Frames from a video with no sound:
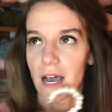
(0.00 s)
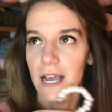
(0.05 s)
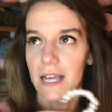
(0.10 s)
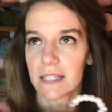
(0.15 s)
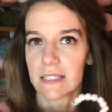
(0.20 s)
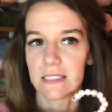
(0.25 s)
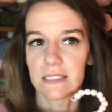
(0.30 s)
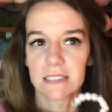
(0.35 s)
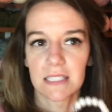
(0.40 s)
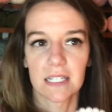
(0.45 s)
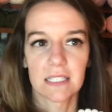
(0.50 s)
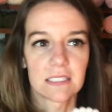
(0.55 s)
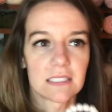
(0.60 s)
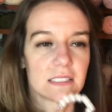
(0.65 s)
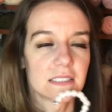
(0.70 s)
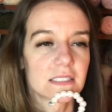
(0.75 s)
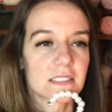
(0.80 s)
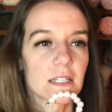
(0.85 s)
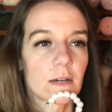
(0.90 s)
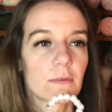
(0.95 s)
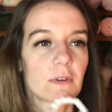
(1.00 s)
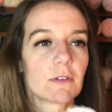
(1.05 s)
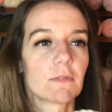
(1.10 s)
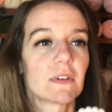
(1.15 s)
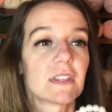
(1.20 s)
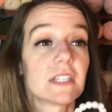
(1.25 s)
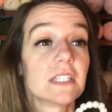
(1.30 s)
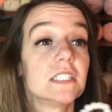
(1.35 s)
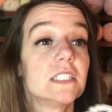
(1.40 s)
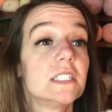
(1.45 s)
had this someone
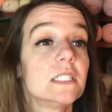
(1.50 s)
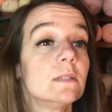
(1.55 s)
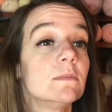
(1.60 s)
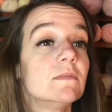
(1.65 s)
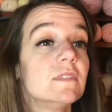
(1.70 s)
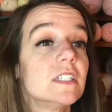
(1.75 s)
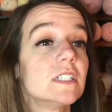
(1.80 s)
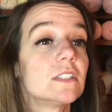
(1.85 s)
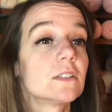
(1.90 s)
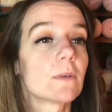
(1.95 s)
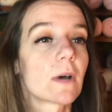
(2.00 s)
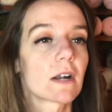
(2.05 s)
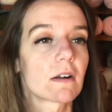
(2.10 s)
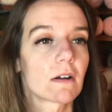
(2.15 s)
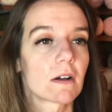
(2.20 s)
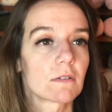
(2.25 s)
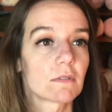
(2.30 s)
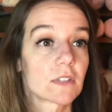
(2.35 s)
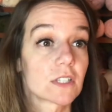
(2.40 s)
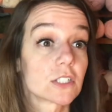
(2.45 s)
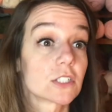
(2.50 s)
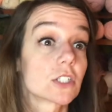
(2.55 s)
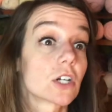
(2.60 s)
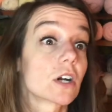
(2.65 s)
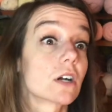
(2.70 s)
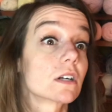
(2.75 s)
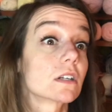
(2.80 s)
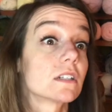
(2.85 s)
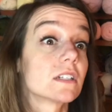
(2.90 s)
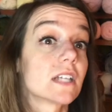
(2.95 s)
with a deep V sweater on with a
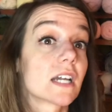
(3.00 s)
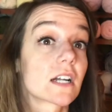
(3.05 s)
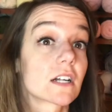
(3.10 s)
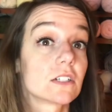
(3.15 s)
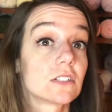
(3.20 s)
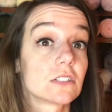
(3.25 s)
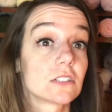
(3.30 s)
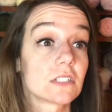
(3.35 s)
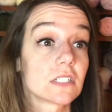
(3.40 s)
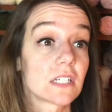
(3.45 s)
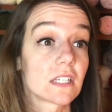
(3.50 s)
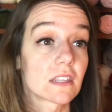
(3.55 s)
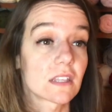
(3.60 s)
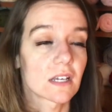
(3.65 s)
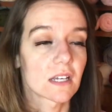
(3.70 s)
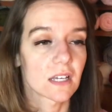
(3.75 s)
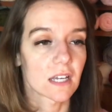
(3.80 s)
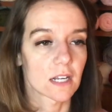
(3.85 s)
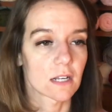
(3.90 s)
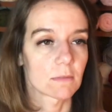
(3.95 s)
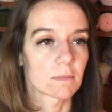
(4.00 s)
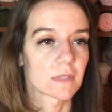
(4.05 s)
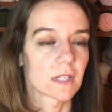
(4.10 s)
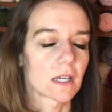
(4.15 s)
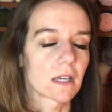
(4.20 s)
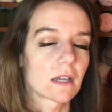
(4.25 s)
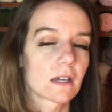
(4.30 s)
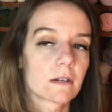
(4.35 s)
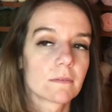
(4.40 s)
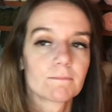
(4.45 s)
turtleneck underneath it, and I'm
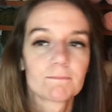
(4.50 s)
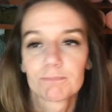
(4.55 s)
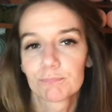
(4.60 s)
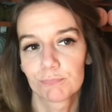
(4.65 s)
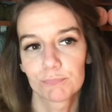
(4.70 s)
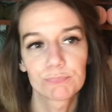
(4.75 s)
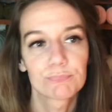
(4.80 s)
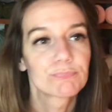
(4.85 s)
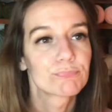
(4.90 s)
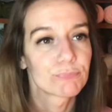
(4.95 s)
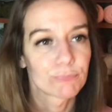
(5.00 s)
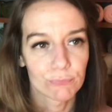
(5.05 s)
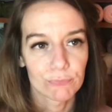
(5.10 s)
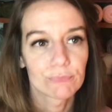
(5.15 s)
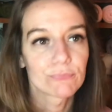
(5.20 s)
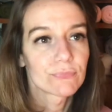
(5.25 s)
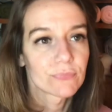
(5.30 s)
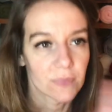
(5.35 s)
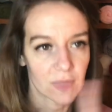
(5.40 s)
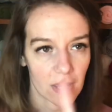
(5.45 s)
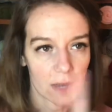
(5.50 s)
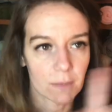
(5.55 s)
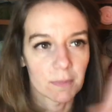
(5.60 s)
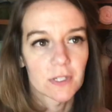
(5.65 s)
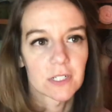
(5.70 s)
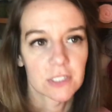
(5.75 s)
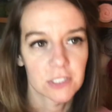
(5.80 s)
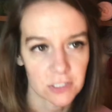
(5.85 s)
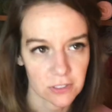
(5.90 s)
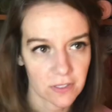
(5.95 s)
like, I'm
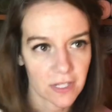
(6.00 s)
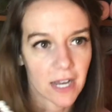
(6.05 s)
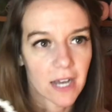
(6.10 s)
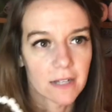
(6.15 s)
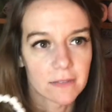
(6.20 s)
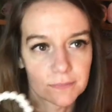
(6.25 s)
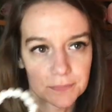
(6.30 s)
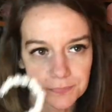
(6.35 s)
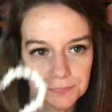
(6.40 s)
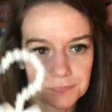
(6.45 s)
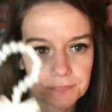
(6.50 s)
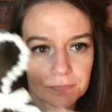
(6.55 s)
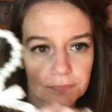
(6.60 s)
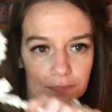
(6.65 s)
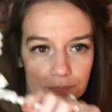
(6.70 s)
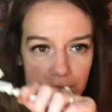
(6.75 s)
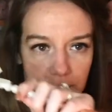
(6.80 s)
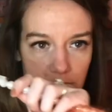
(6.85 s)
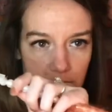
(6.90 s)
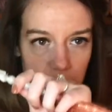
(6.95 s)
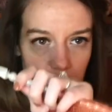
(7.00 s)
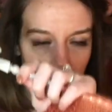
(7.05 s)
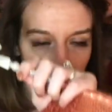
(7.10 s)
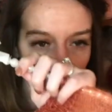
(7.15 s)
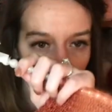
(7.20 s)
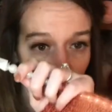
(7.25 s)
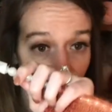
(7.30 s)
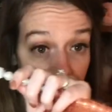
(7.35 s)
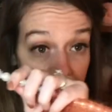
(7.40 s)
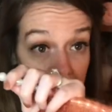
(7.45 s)
gonna do that.
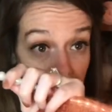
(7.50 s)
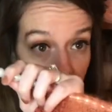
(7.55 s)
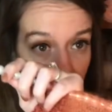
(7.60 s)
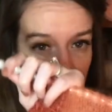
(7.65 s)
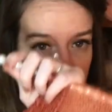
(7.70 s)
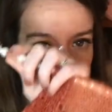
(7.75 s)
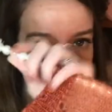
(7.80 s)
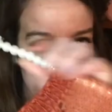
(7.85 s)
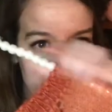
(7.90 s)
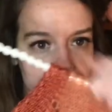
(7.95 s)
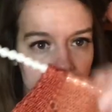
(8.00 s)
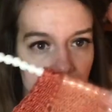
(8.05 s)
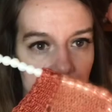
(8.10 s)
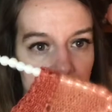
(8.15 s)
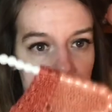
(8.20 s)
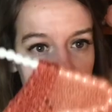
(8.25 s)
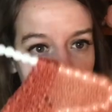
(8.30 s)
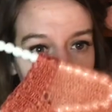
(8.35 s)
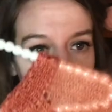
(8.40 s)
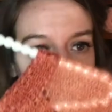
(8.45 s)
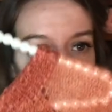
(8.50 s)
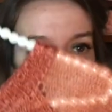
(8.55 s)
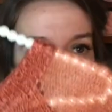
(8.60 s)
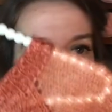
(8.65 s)
That's how I'll style this.